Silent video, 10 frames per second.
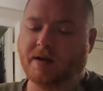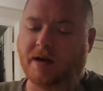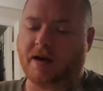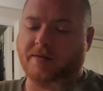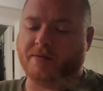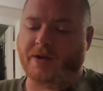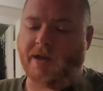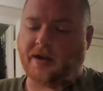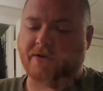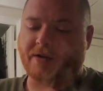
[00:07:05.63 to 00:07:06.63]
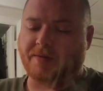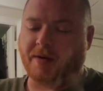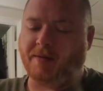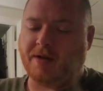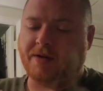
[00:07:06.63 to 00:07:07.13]
Oh, I'm glad I called
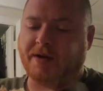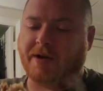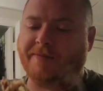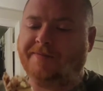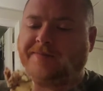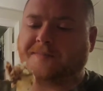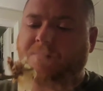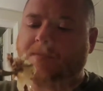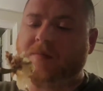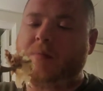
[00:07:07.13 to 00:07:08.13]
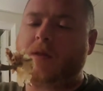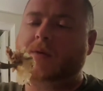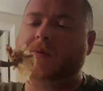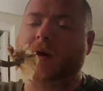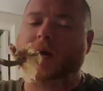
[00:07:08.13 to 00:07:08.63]
my mother now.
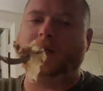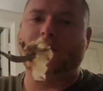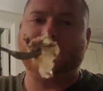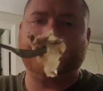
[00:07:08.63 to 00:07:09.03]
Wow.